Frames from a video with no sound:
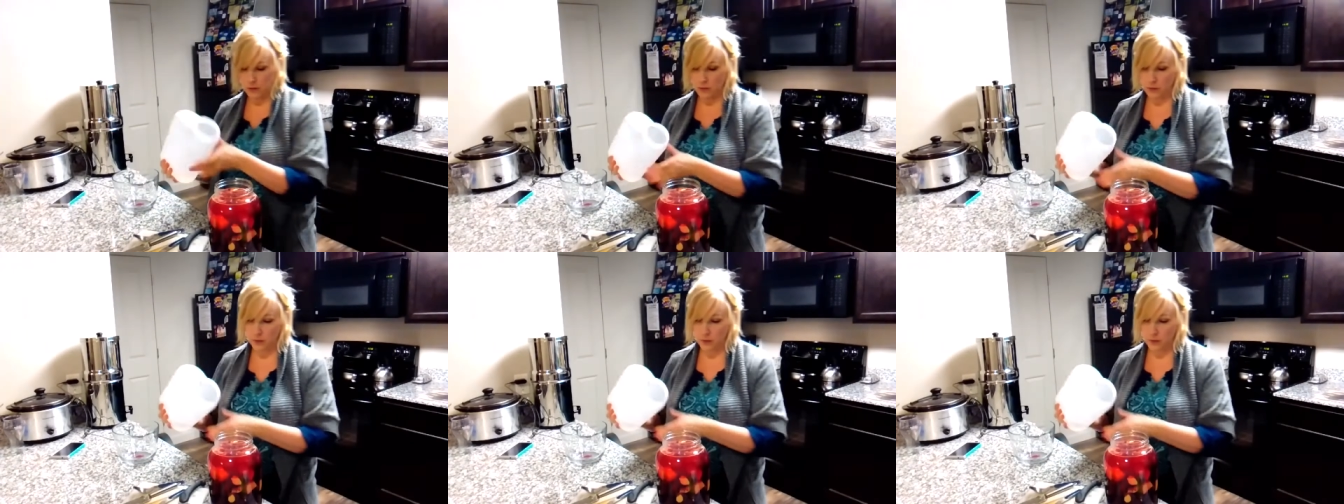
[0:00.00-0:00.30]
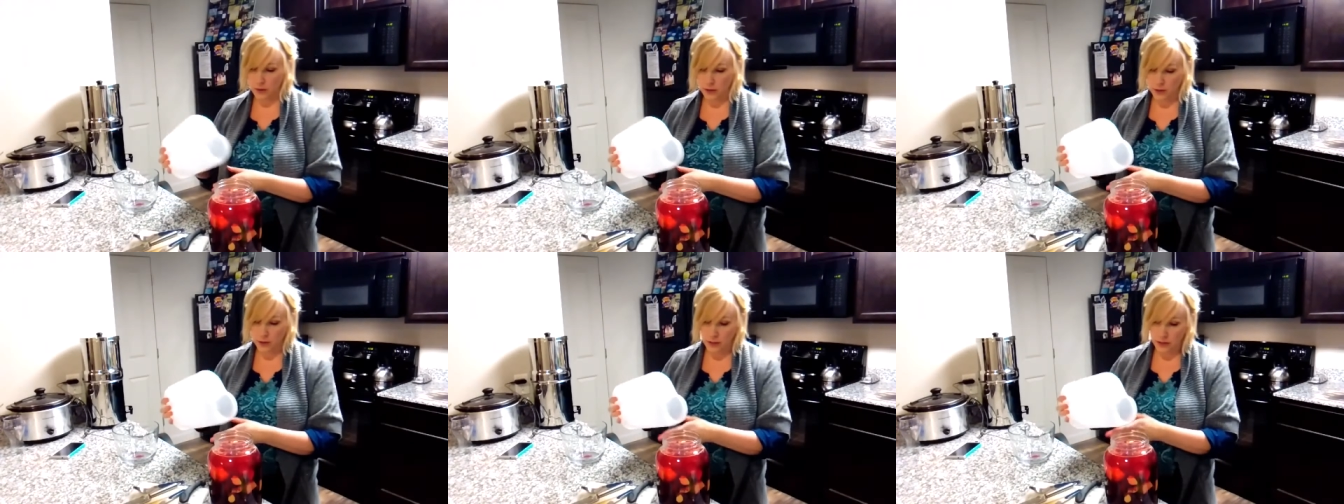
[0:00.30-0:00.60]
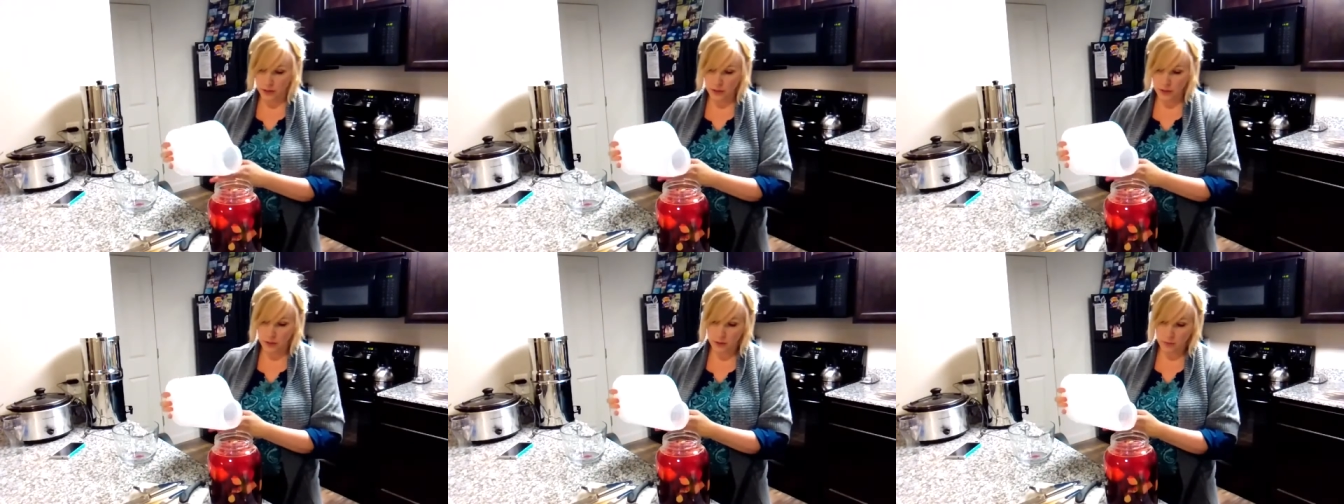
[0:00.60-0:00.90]

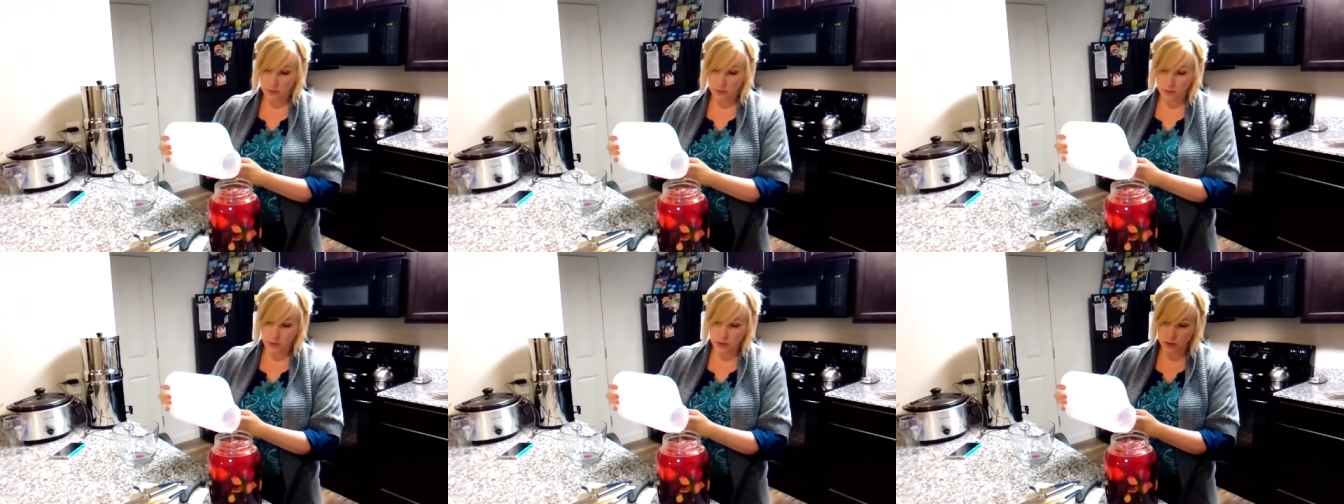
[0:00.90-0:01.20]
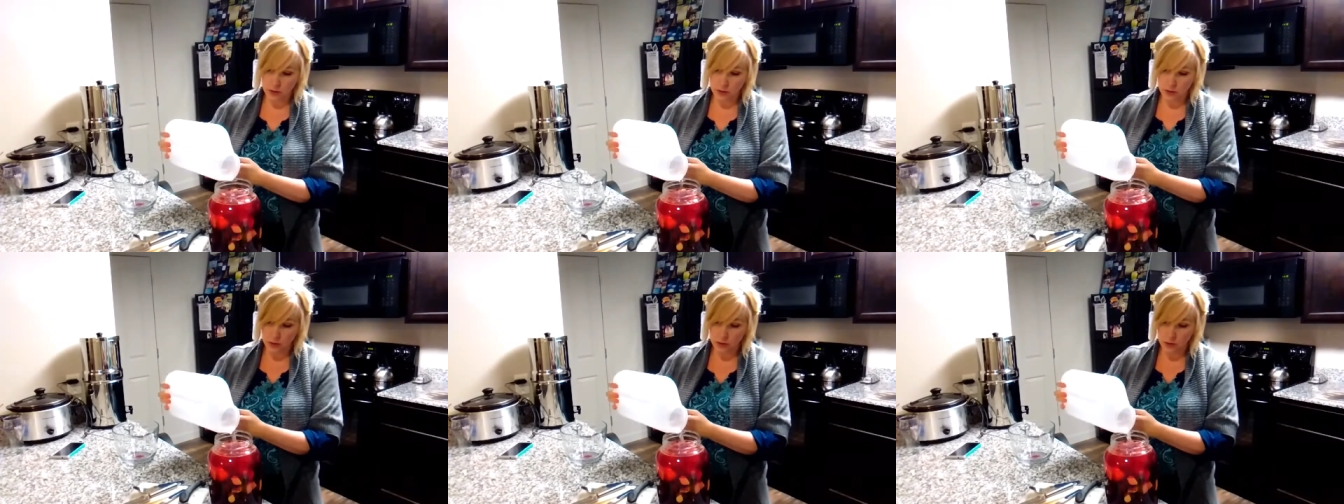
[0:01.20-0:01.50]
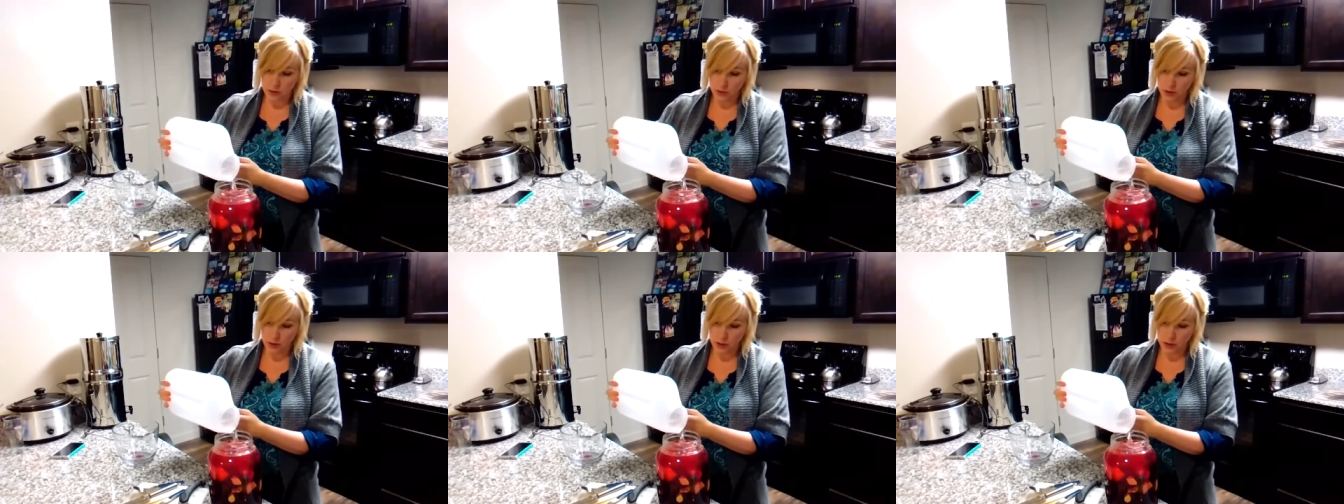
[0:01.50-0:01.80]
Right up to
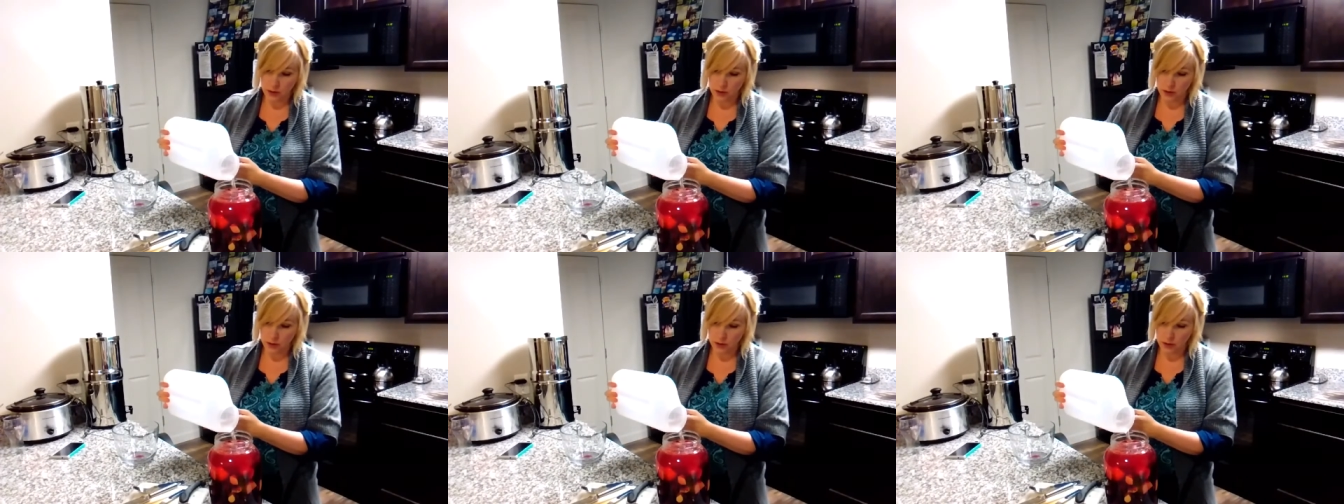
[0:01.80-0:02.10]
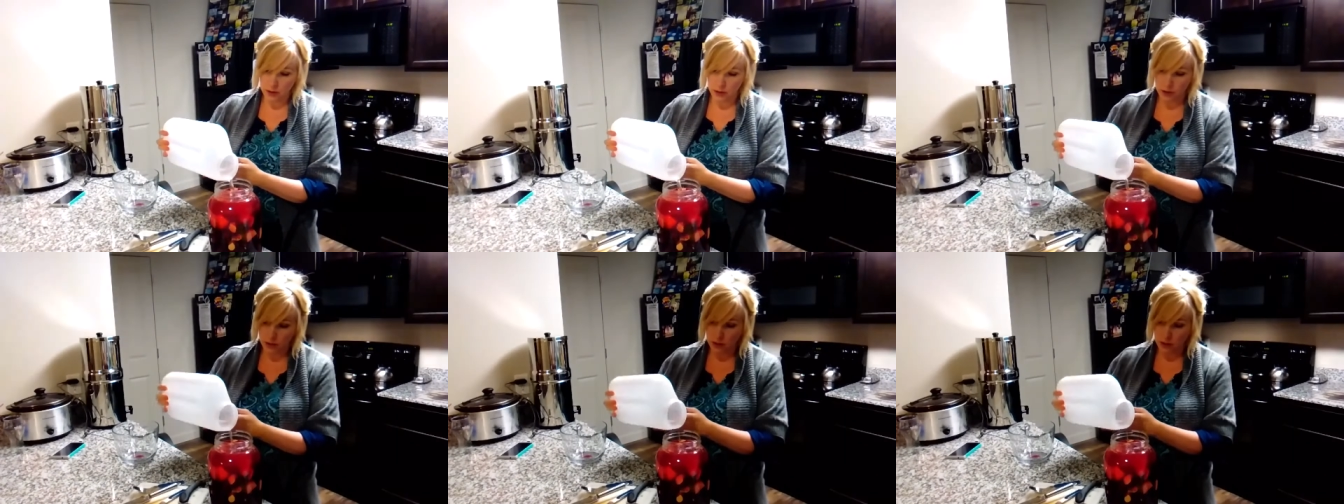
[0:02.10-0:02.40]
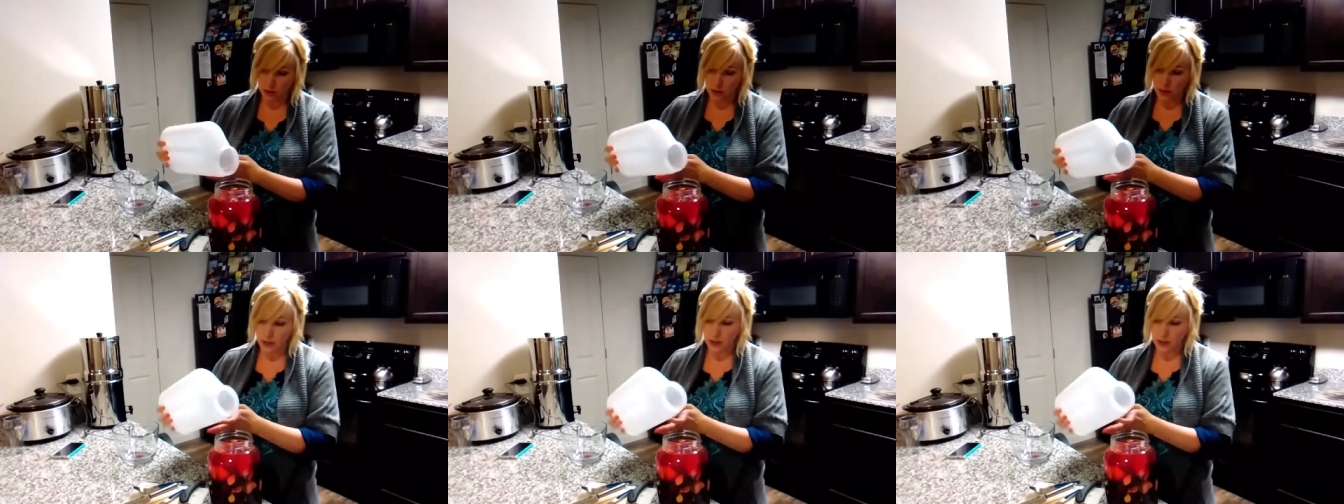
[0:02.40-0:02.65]
here.